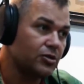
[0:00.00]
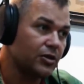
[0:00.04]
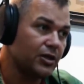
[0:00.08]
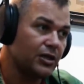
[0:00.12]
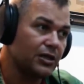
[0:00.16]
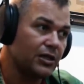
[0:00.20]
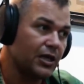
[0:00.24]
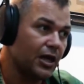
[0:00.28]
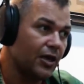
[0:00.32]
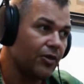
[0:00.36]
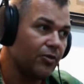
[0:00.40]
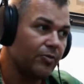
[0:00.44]
I
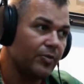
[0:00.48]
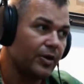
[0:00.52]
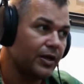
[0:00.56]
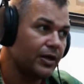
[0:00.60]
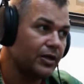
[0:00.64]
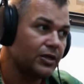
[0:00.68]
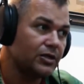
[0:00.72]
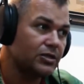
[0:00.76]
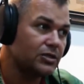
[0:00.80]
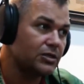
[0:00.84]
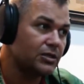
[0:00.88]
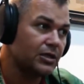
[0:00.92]
think the other one
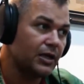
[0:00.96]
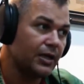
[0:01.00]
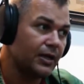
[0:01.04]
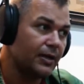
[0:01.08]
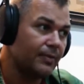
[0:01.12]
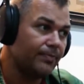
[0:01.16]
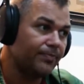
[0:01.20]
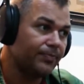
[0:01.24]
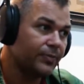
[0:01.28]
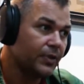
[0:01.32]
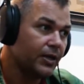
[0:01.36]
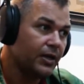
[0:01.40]
is,
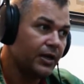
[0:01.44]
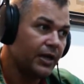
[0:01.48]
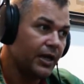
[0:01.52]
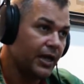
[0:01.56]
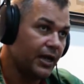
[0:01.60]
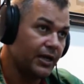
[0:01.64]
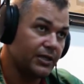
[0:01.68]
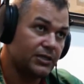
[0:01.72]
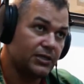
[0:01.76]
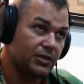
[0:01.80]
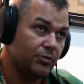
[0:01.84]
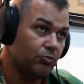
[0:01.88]
and
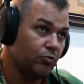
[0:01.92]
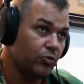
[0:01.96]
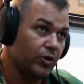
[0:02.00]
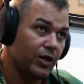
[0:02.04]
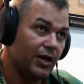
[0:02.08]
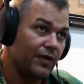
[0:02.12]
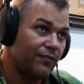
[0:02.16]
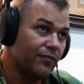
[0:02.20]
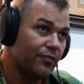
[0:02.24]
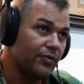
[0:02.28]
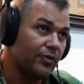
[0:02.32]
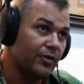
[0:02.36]
it's in
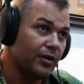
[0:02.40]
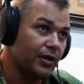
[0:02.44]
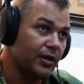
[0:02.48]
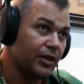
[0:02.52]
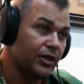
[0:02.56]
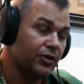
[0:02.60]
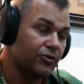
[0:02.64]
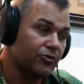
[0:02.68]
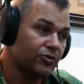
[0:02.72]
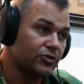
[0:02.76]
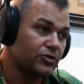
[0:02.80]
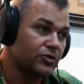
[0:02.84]
whatever
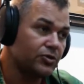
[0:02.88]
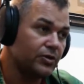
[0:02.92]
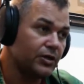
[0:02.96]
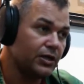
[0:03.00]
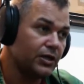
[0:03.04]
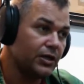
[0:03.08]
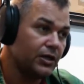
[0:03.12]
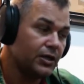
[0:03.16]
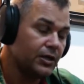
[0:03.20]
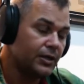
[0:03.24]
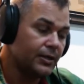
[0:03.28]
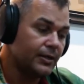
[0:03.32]

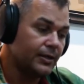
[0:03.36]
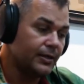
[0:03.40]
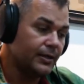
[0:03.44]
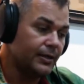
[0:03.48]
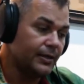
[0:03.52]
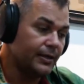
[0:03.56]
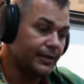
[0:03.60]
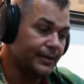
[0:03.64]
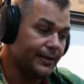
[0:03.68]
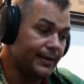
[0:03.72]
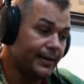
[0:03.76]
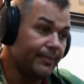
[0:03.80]
industry,
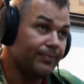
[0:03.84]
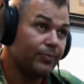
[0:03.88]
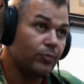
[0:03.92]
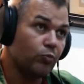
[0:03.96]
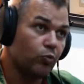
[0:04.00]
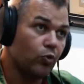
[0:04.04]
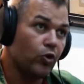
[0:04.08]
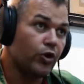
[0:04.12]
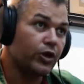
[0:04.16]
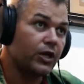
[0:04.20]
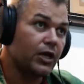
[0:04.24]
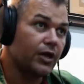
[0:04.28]

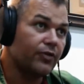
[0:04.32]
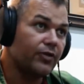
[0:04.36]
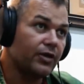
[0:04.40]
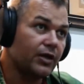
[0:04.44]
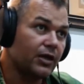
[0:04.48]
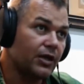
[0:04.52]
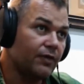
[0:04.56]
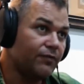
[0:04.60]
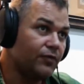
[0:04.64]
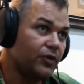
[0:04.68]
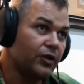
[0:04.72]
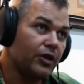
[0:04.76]
work
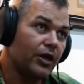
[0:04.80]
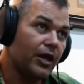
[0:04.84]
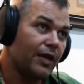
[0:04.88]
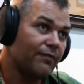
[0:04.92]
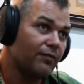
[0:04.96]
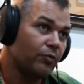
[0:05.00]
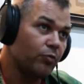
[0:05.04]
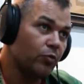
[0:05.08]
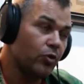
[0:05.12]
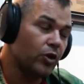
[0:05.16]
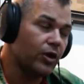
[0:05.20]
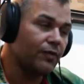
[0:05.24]
ethic. If you don't
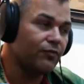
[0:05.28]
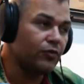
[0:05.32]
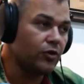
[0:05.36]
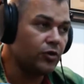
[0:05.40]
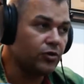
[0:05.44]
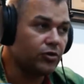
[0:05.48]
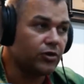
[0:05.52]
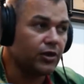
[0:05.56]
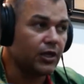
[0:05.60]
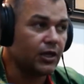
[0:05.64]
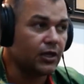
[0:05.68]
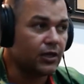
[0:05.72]
have a work, if you
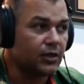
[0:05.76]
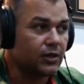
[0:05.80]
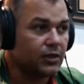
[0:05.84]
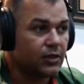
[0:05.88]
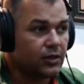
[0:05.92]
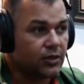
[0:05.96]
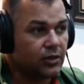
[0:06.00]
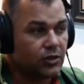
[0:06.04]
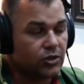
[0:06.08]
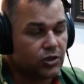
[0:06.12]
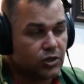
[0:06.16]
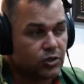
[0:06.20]

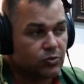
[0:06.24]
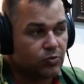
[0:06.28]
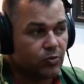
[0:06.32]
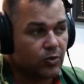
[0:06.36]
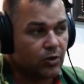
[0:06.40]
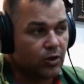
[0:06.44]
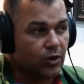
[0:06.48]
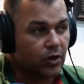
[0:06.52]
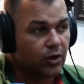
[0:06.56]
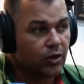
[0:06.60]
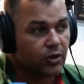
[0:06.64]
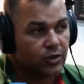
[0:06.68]
think you just
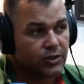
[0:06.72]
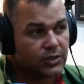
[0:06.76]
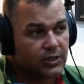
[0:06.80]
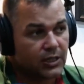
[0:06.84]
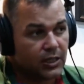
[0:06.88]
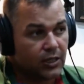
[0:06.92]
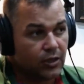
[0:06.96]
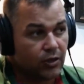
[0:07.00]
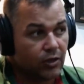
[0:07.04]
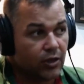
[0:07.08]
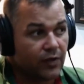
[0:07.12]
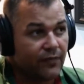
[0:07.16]
want, like I
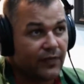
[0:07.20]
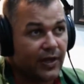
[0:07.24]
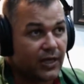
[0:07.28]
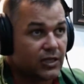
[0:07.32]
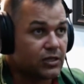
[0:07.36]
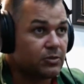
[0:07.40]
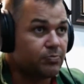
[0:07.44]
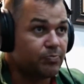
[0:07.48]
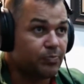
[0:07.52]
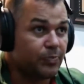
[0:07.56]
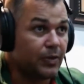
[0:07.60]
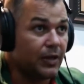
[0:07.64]
see a lot of
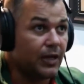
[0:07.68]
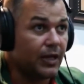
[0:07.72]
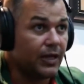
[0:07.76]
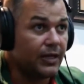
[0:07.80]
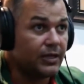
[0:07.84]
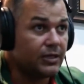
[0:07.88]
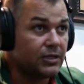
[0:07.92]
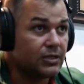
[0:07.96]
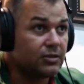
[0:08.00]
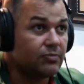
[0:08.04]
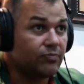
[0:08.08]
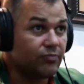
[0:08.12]

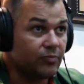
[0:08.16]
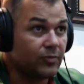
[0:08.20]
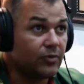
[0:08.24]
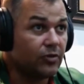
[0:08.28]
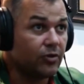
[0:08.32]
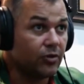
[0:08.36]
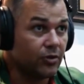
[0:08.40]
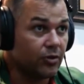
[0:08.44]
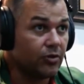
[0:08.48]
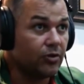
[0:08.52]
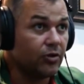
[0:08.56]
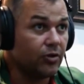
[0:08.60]
ex-players,
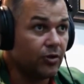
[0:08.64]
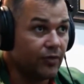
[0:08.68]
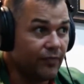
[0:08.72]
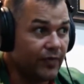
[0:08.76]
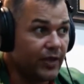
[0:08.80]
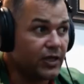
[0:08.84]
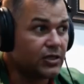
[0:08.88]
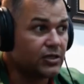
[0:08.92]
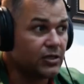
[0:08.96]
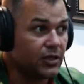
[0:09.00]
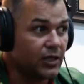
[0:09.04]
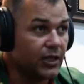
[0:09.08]
a lot of
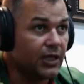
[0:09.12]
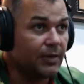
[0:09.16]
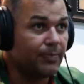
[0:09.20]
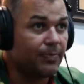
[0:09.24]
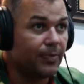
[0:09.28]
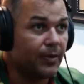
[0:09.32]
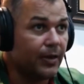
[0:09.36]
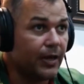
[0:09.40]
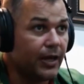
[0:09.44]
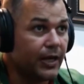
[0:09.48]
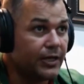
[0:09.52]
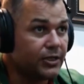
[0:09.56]
ex-elite
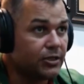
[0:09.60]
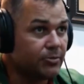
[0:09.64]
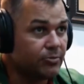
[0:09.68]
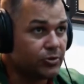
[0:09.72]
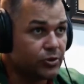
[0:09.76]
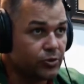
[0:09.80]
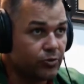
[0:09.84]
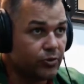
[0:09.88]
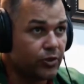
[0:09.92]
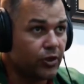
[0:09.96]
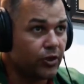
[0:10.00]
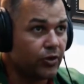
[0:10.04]
players, I'm
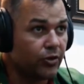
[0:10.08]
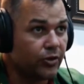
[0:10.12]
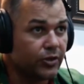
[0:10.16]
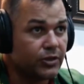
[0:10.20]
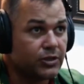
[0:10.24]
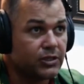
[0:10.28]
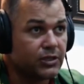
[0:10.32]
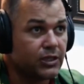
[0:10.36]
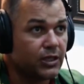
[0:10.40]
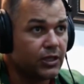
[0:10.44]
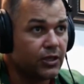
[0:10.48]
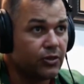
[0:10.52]
sure you
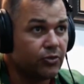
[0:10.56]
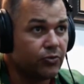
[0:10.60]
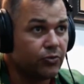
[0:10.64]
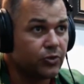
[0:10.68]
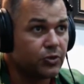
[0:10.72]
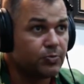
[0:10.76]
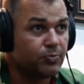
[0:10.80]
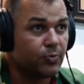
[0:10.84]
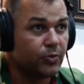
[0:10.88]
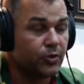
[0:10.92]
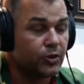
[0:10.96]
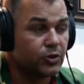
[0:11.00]
guys see it in your
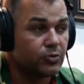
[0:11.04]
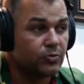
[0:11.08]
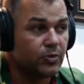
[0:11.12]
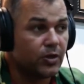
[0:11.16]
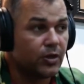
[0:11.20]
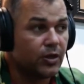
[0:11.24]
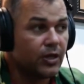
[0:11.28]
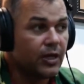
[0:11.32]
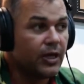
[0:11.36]
sport as well.